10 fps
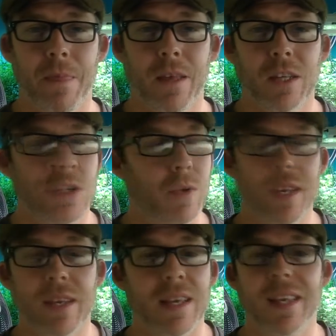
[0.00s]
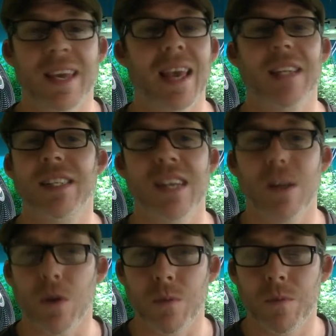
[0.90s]
So he can't say
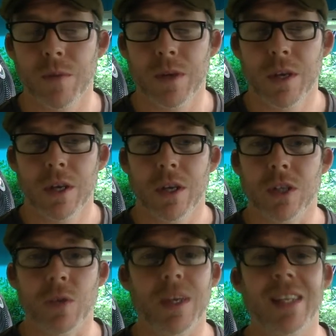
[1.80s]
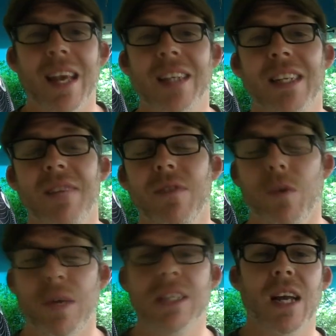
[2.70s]
no. So he takes it even though
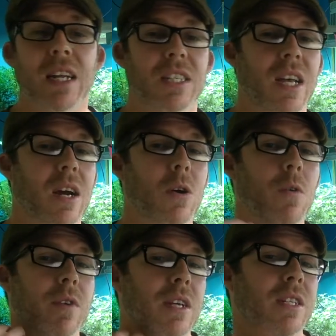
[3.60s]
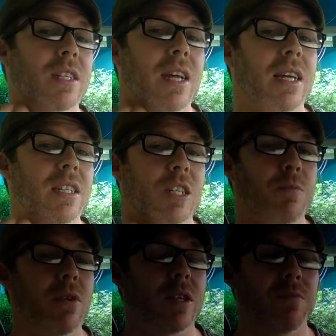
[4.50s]
he's got to start over because this guy's an
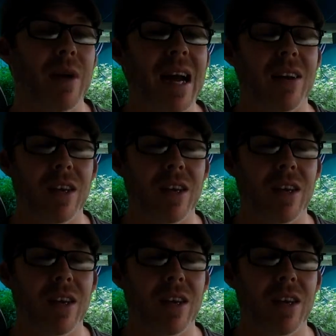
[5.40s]
experienced miner.